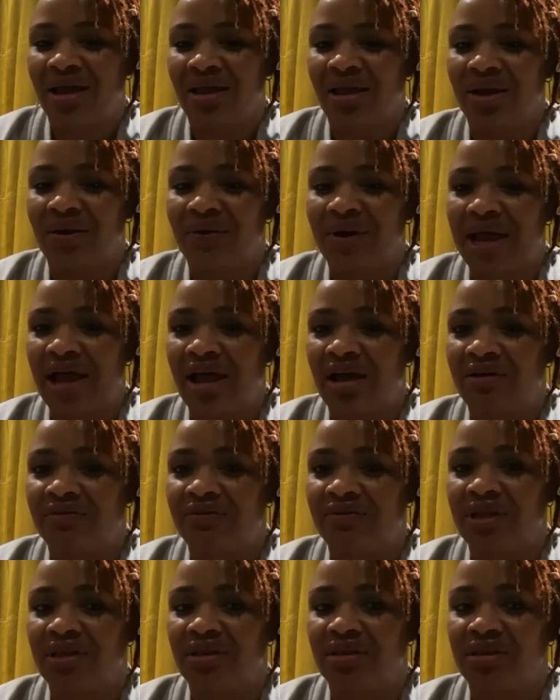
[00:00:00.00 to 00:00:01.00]
I have
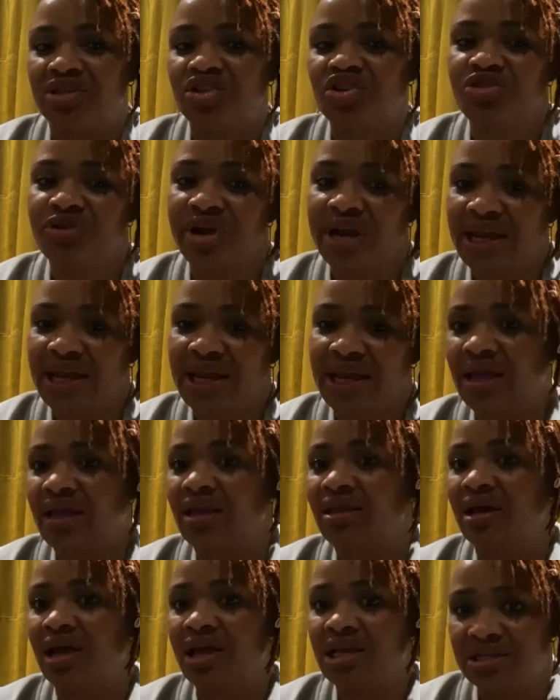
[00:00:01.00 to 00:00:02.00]
the training
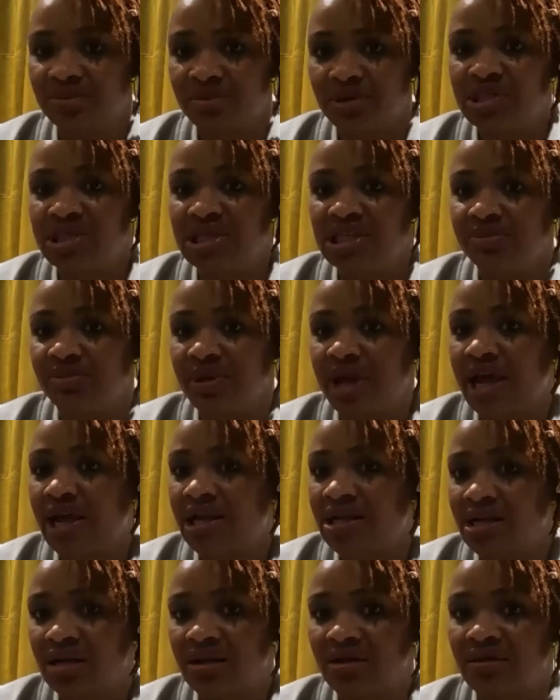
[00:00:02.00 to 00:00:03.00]
and the expertise
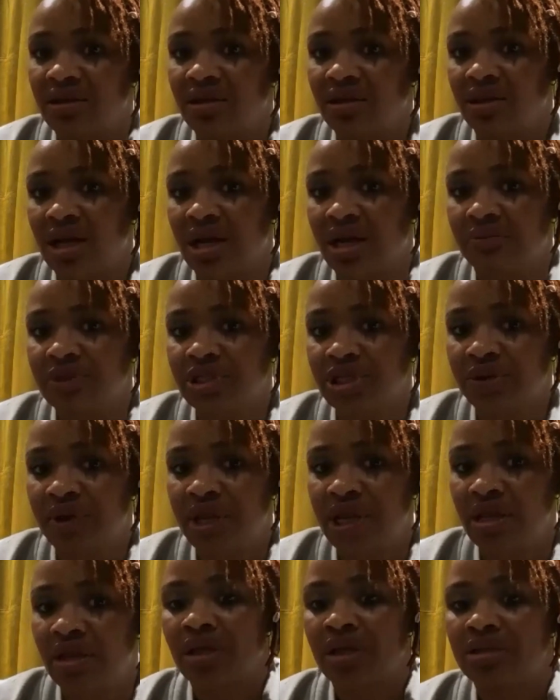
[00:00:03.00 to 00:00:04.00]
behind anything that I'm
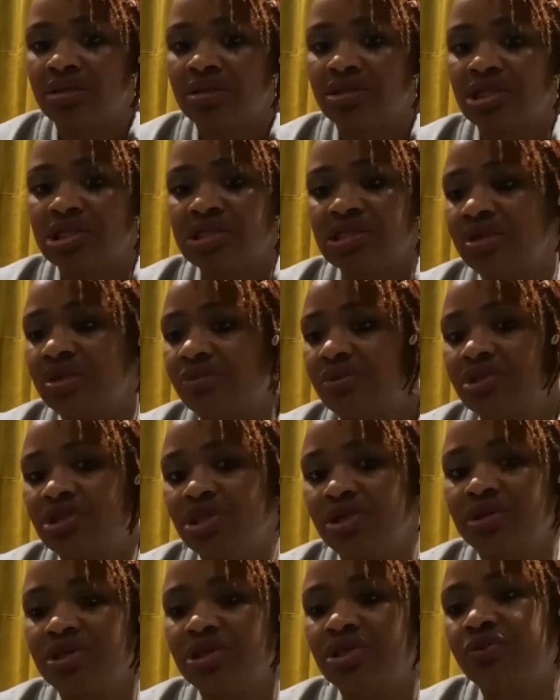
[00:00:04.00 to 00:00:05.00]
doing, just
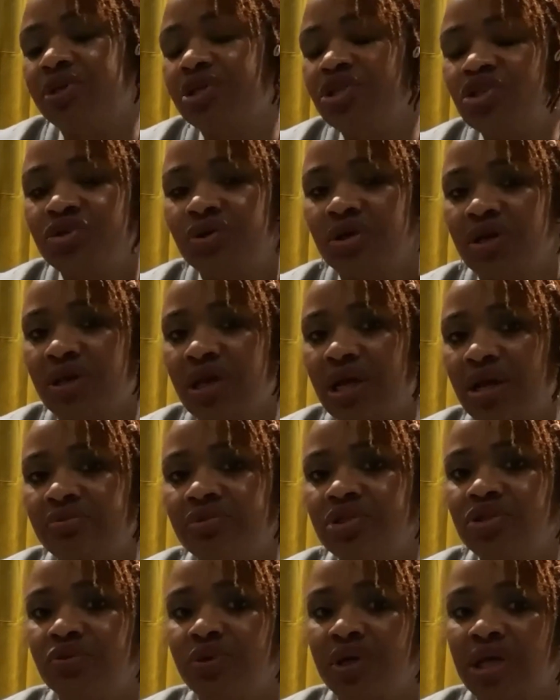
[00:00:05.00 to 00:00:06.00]
to ensure that I'm
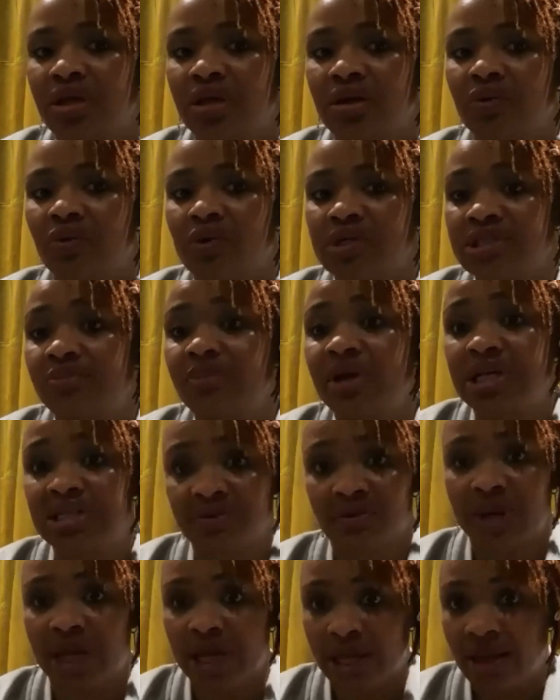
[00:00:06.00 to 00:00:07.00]
doing what's best
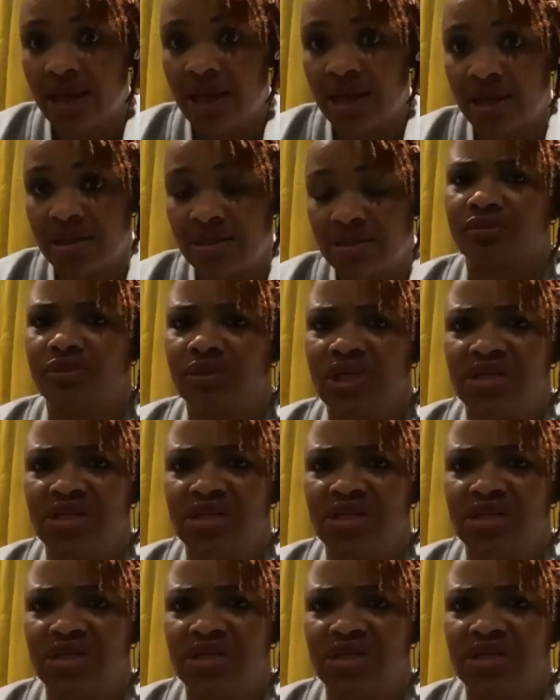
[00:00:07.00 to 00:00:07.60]
for my client.